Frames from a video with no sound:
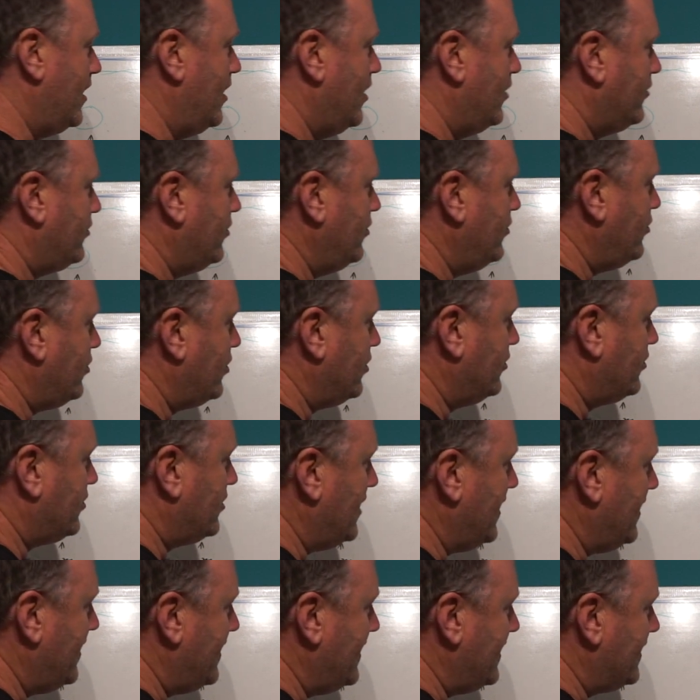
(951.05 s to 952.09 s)
As soon as you can
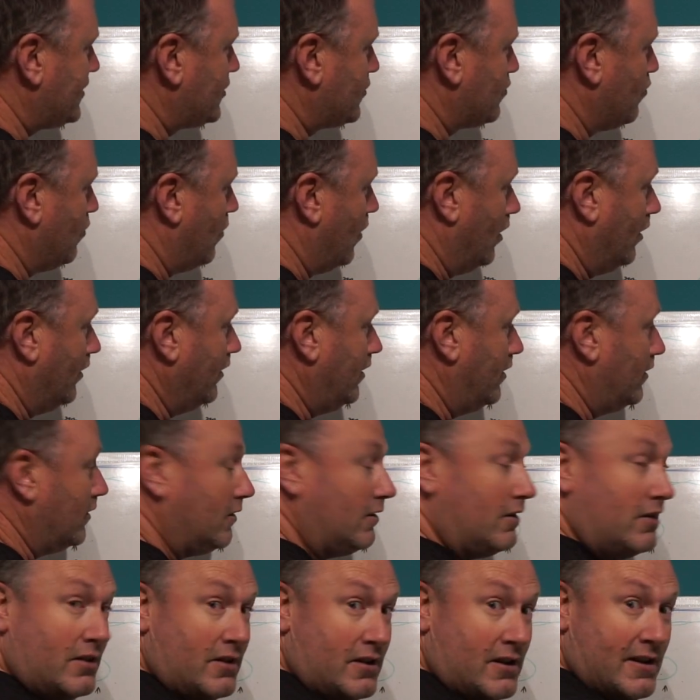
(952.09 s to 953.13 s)
see this one,
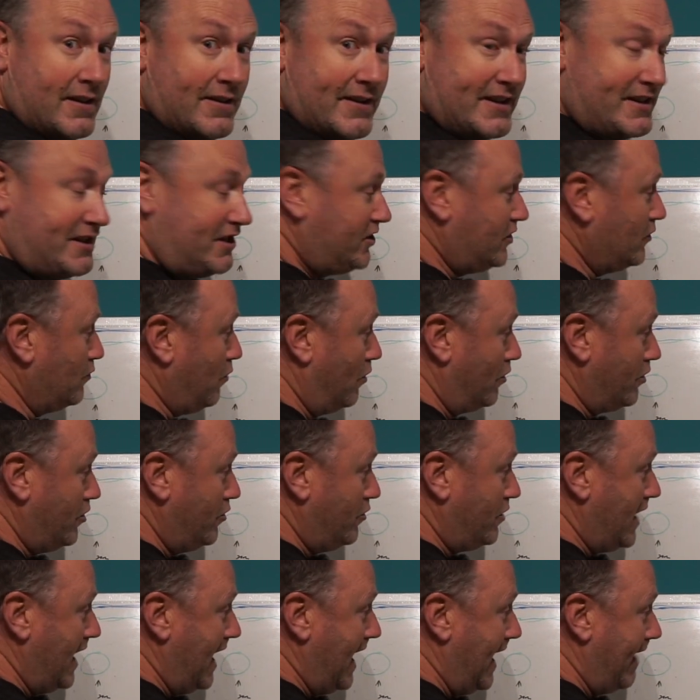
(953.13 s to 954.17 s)
this is the one
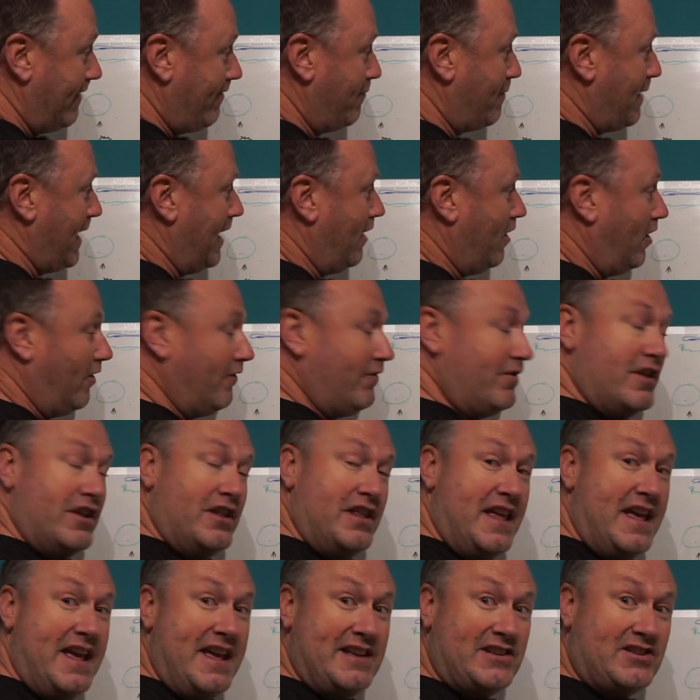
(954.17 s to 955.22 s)
you care about on the
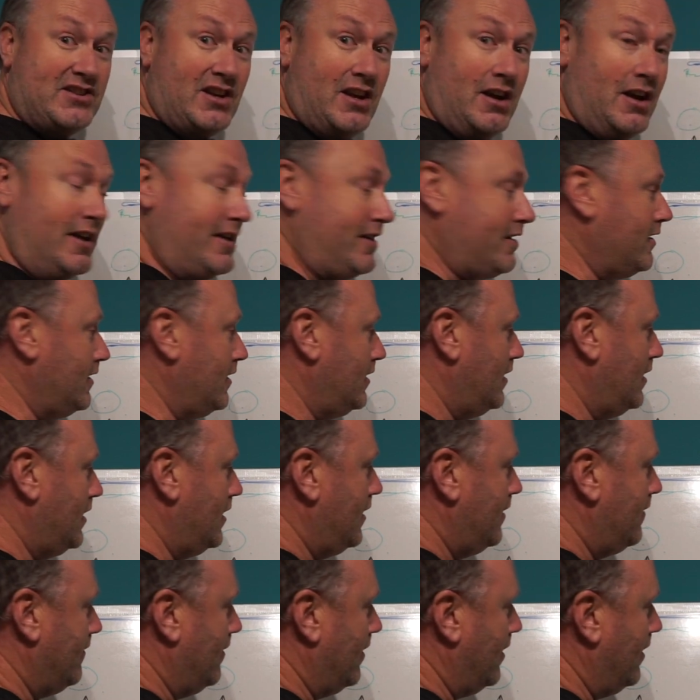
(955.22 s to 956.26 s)
near side,
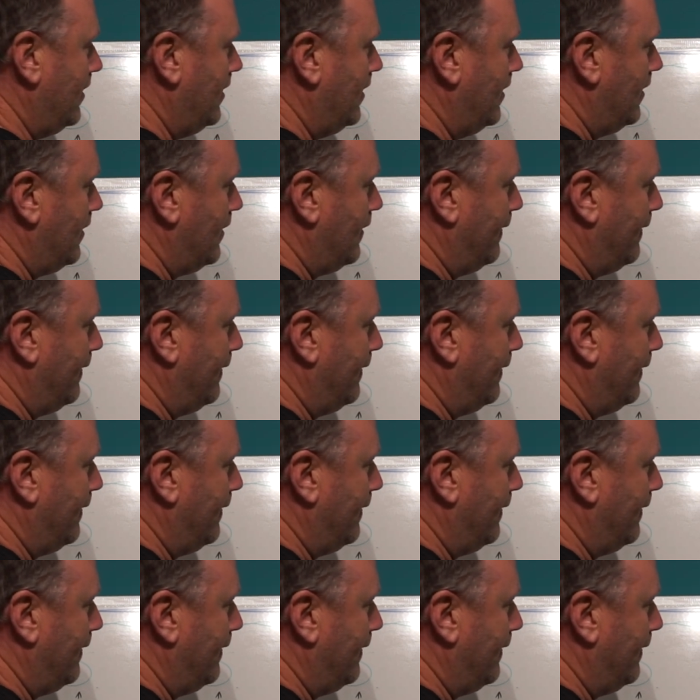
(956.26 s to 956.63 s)
right?